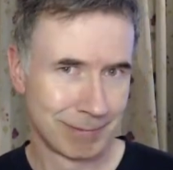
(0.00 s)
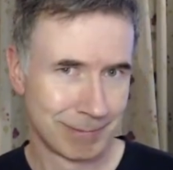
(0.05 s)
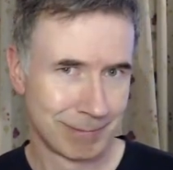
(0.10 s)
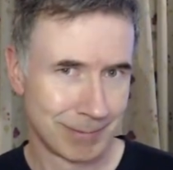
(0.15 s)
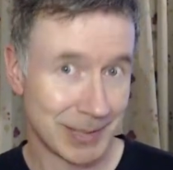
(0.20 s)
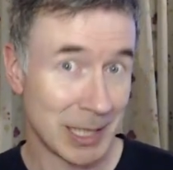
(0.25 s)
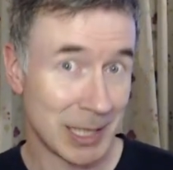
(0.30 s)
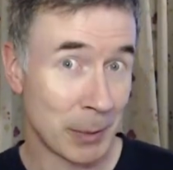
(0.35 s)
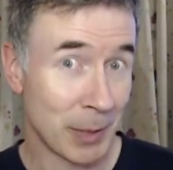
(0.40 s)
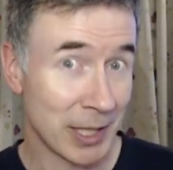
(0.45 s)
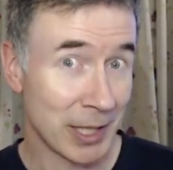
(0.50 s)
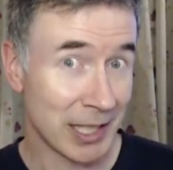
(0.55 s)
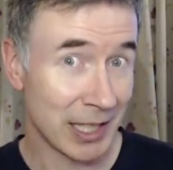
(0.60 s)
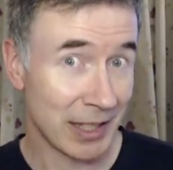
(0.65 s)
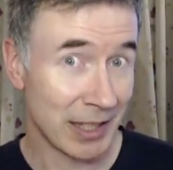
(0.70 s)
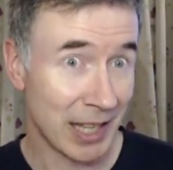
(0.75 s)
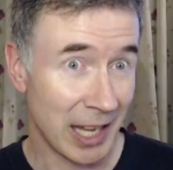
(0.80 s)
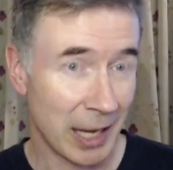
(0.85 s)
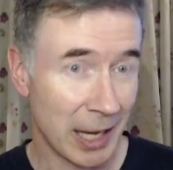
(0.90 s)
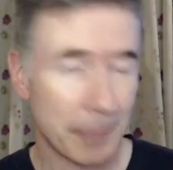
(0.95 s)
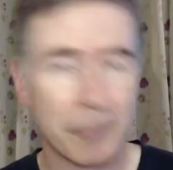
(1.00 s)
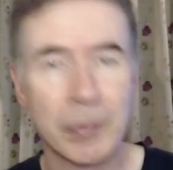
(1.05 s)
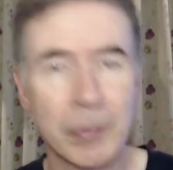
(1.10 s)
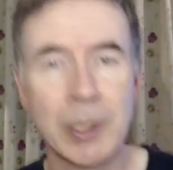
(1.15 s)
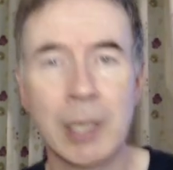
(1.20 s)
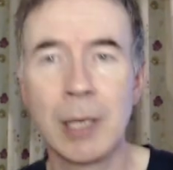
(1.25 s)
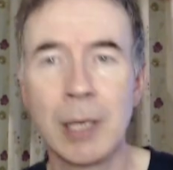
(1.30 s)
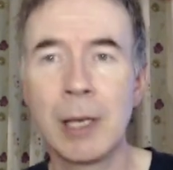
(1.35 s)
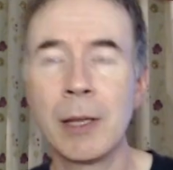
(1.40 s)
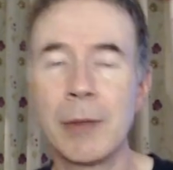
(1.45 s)
See what I did there?
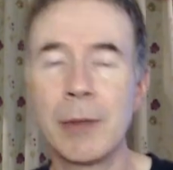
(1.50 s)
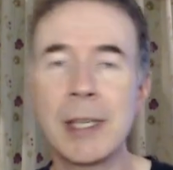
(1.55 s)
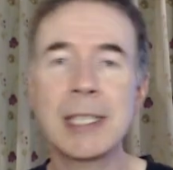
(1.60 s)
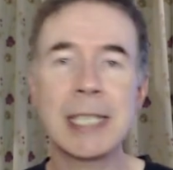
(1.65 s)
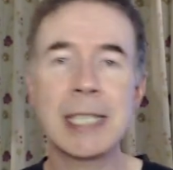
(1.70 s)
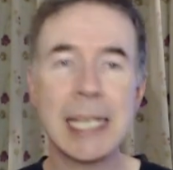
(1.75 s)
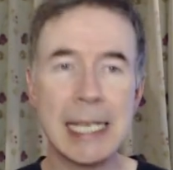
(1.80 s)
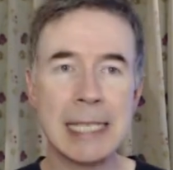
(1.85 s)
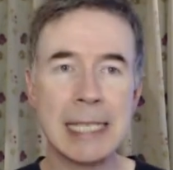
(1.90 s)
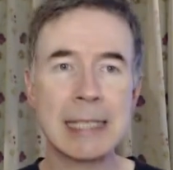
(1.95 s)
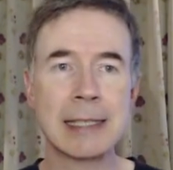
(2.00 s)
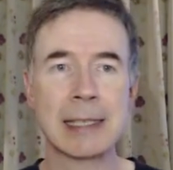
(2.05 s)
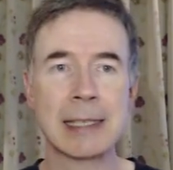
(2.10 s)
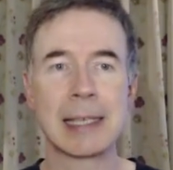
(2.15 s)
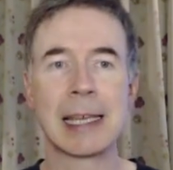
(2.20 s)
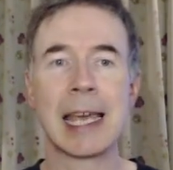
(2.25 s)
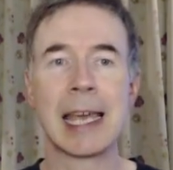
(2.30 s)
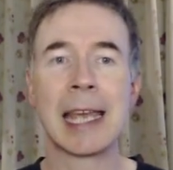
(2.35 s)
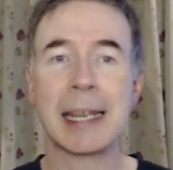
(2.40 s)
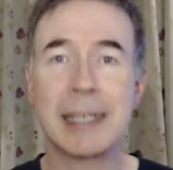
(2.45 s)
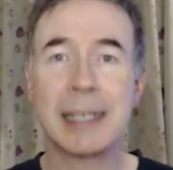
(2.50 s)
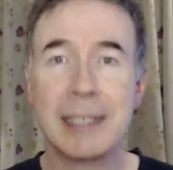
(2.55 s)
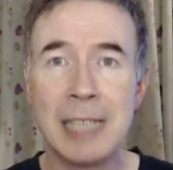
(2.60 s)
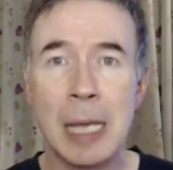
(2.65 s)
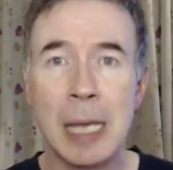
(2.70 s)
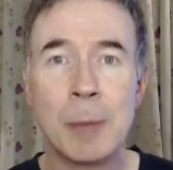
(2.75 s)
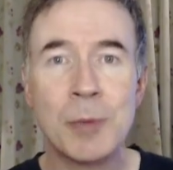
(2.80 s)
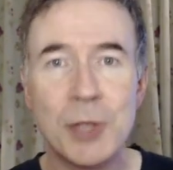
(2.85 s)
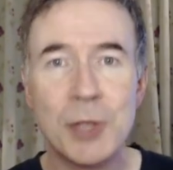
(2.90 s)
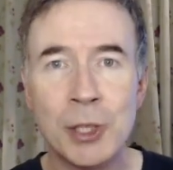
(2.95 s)
This is
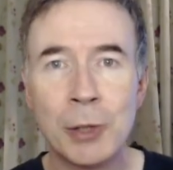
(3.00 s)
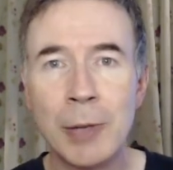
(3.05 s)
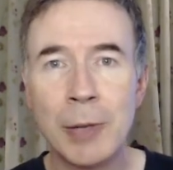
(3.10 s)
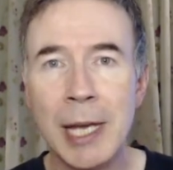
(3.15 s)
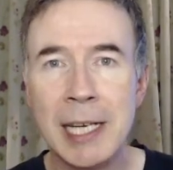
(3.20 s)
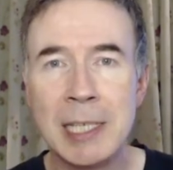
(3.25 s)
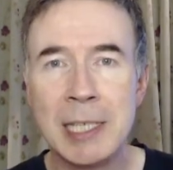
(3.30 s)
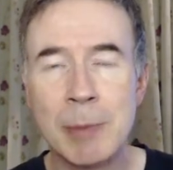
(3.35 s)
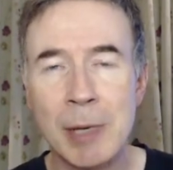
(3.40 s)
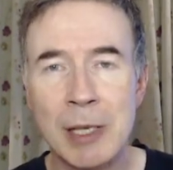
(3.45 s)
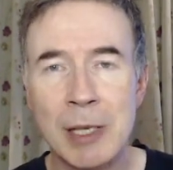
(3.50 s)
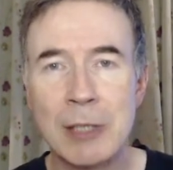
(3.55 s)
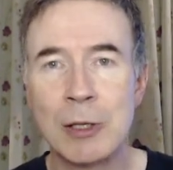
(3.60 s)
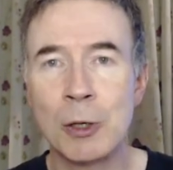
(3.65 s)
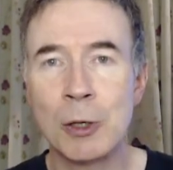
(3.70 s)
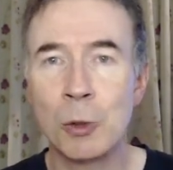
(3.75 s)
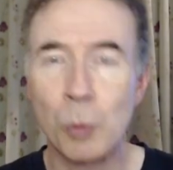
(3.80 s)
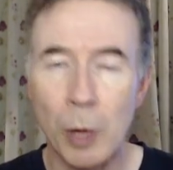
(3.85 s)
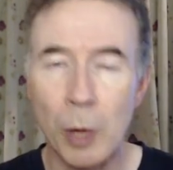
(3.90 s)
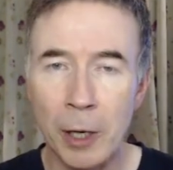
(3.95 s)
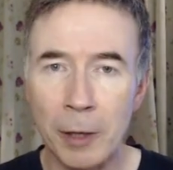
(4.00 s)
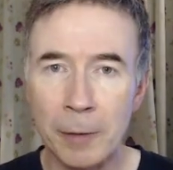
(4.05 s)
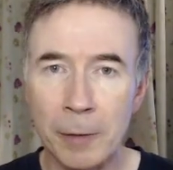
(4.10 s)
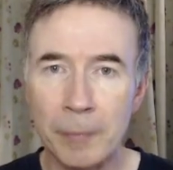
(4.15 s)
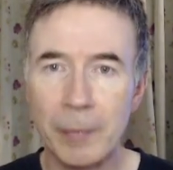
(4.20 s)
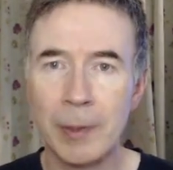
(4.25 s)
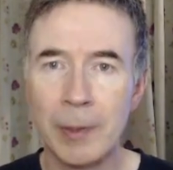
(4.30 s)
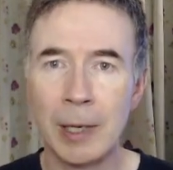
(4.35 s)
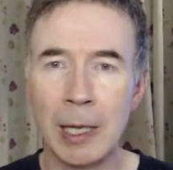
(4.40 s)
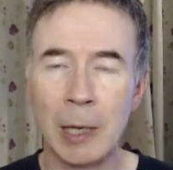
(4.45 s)
Exceptional X-Men Issue 1.
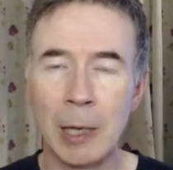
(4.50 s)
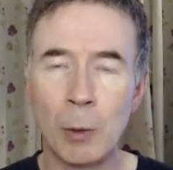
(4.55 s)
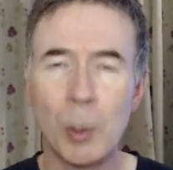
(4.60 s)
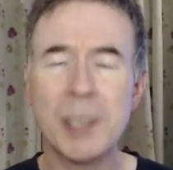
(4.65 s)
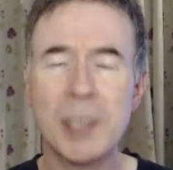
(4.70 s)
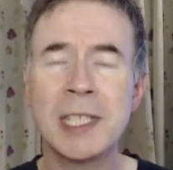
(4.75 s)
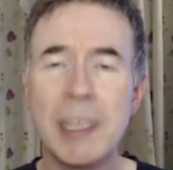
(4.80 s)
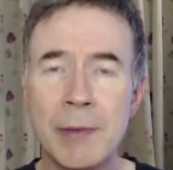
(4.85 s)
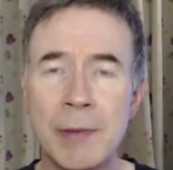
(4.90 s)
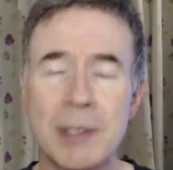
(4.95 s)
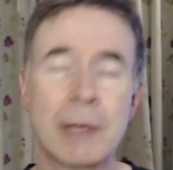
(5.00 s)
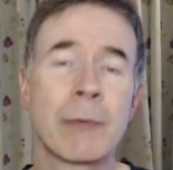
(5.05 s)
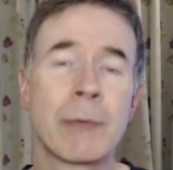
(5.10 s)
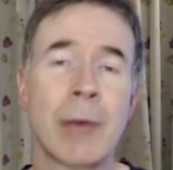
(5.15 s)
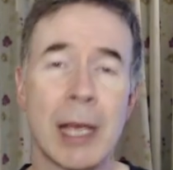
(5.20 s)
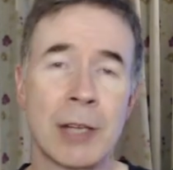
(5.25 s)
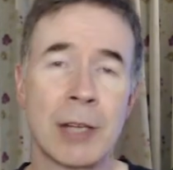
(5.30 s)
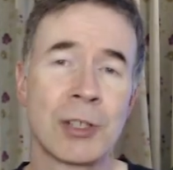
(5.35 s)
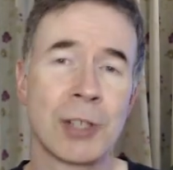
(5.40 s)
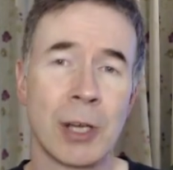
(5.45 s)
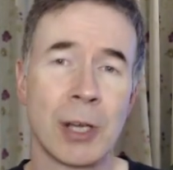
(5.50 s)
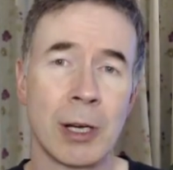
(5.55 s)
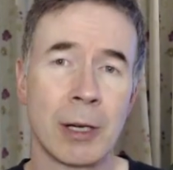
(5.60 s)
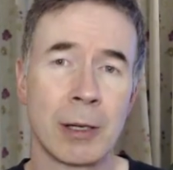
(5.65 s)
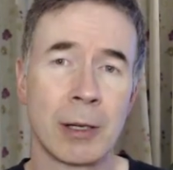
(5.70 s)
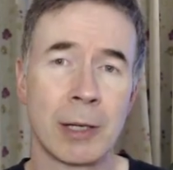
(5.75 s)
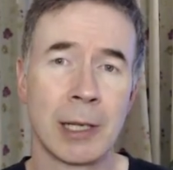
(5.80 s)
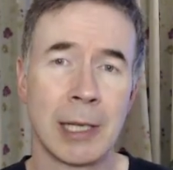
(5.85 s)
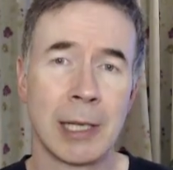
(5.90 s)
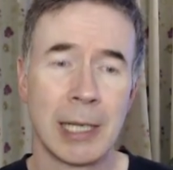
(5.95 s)
And I wanted to give this a fair shot.